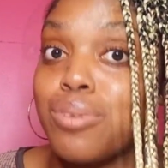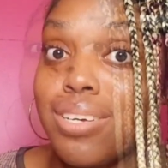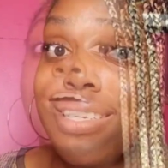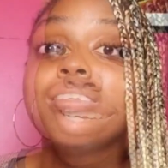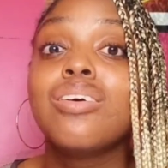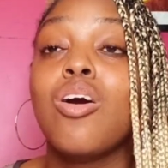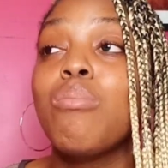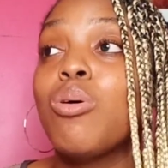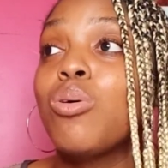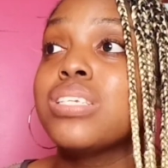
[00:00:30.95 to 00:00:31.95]
You want to
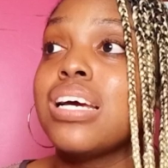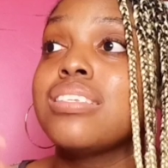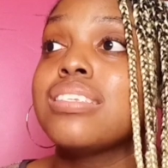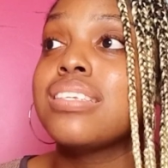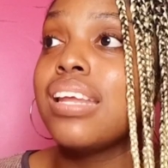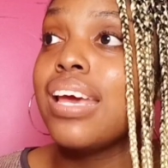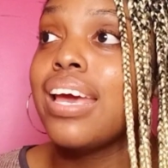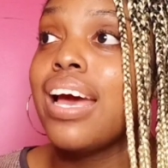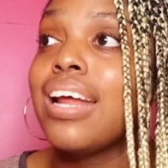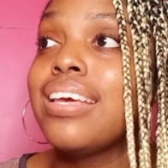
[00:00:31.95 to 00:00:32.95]
come out and slay
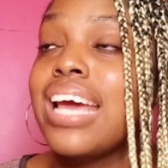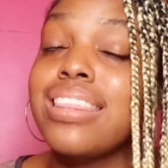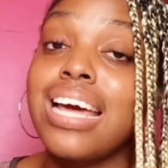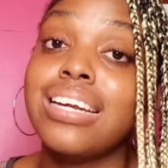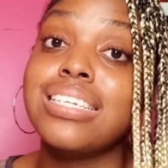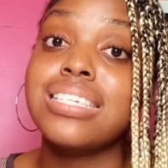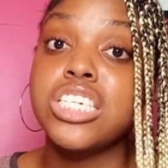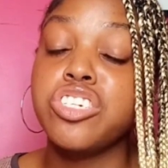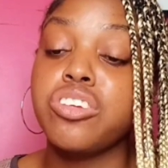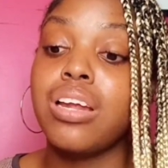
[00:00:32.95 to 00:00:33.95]
and get that
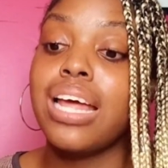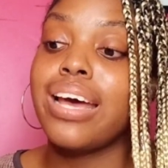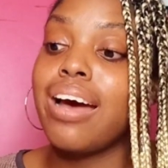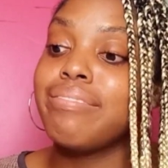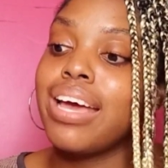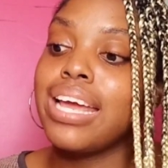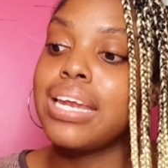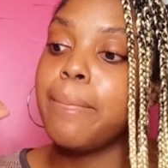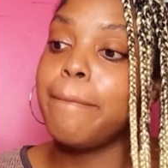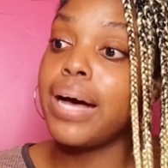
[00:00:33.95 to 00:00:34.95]
distinction and have that in
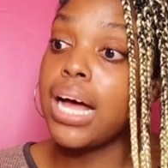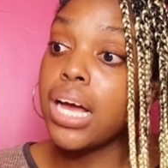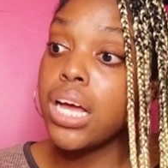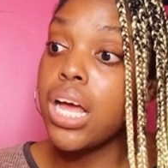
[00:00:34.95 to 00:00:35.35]
the bag.